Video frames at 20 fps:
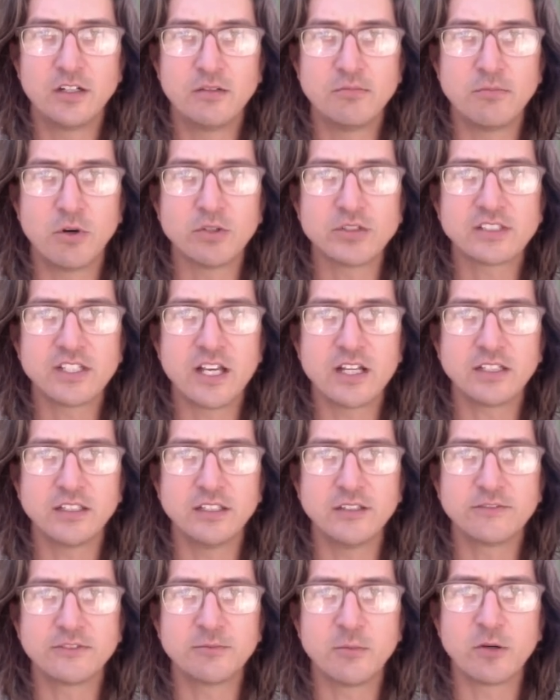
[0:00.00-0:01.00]
most
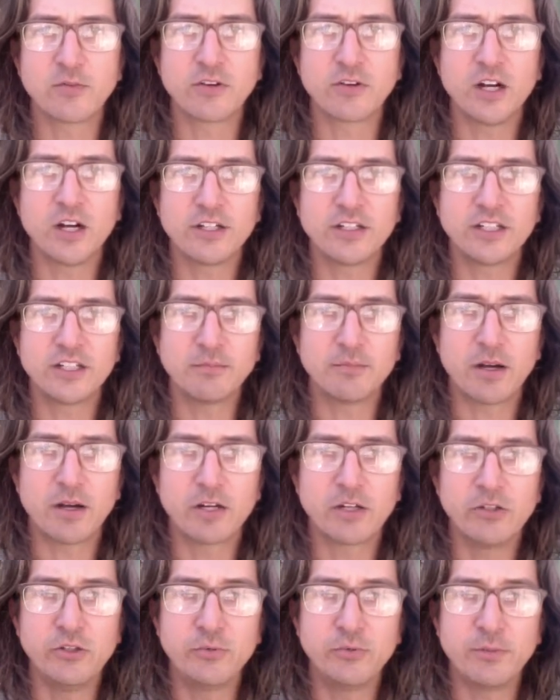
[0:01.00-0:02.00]
likely from overhunting by
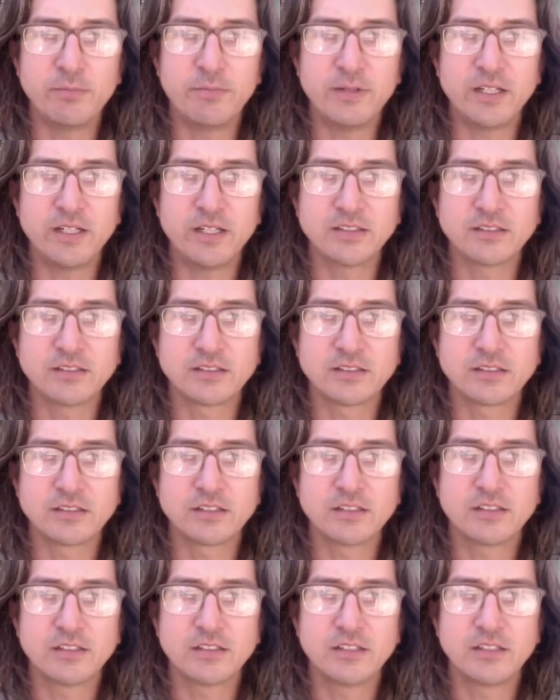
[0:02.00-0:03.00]
human beings.
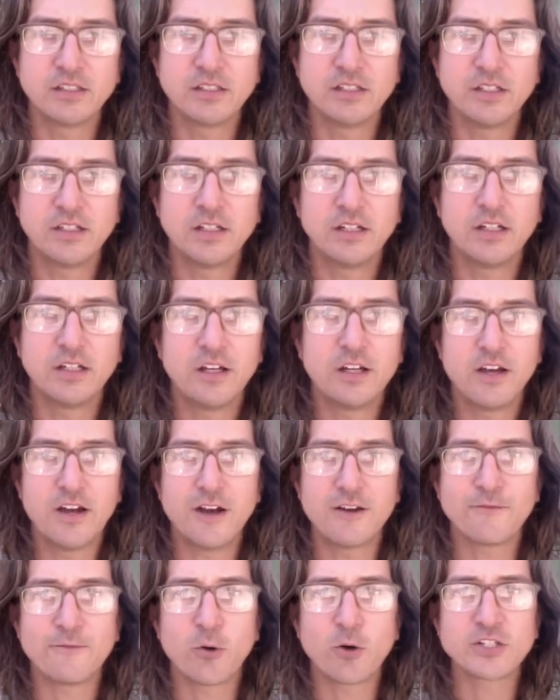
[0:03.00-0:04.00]

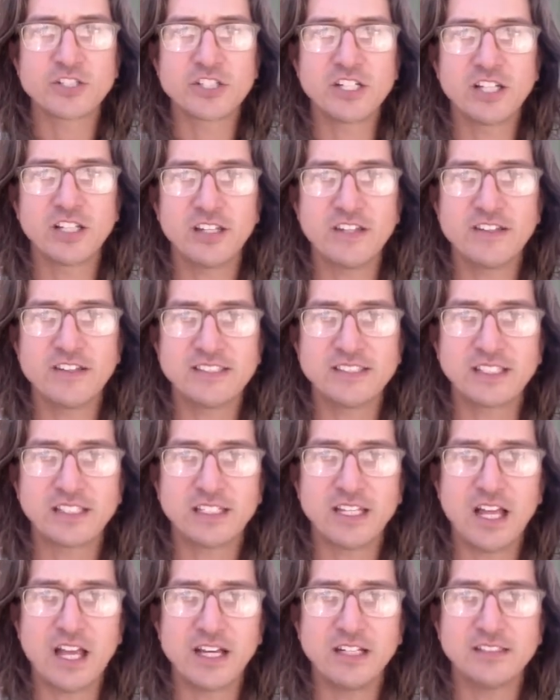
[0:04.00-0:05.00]
Unfortunately, these
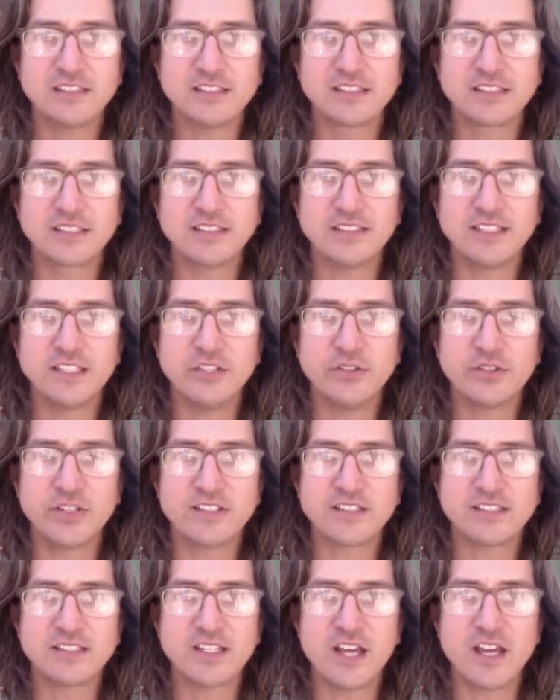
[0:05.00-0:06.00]
declines continue to
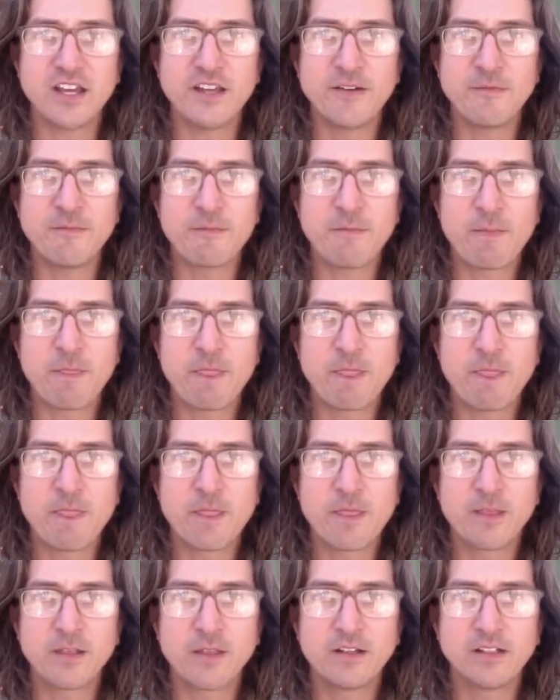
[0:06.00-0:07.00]
this day.
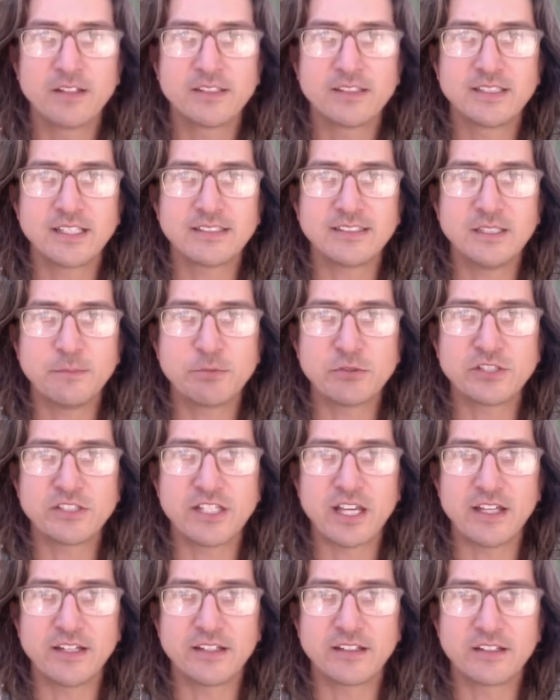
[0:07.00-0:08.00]

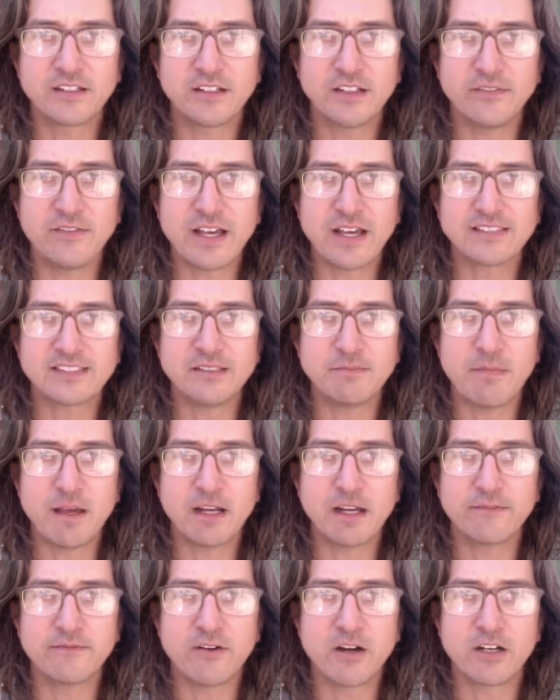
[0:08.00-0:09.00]
60% of extant
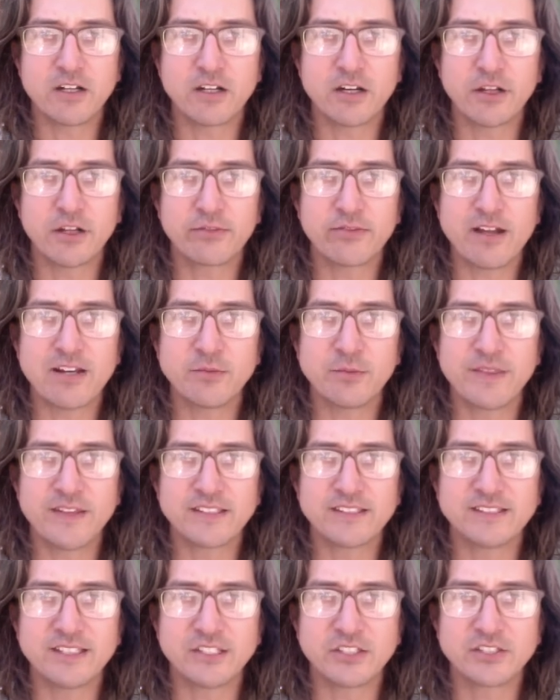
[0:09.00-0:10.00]
megafauna are threatened with
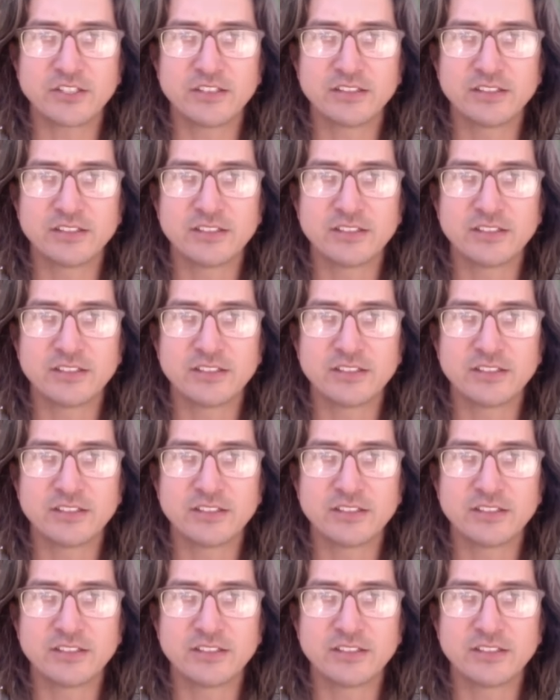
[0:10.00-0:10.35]
extinction.